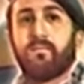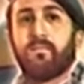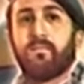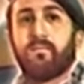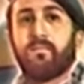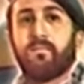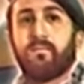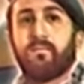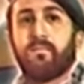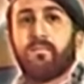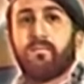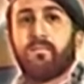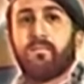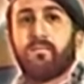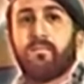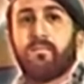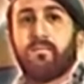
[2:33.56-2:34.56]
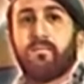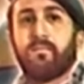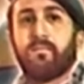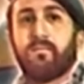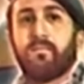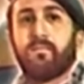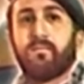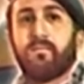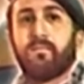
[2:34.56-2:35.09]

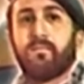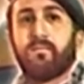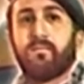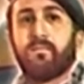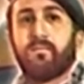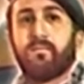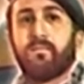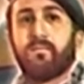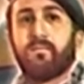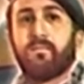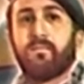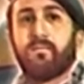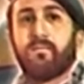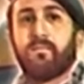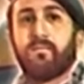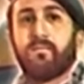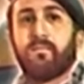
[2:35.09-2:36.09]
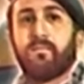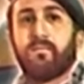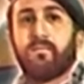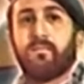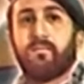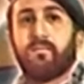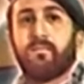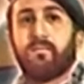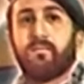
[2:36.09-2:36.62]

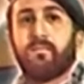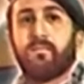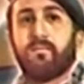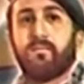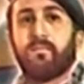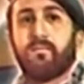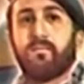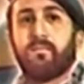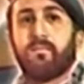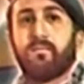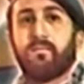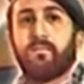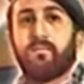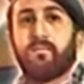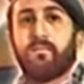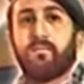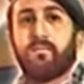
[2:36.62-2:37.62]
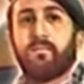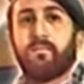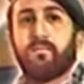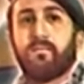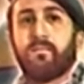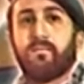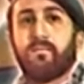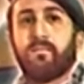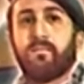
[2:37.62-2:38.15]

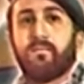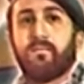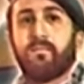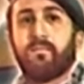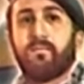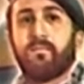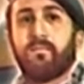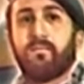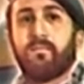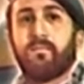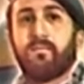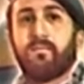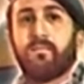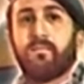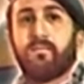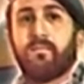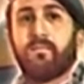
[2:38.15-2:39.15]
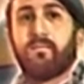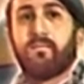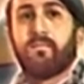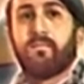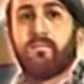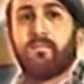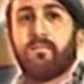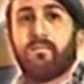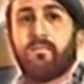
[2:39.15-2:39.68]

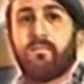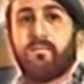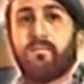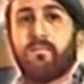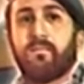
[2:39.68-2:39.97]
(silent)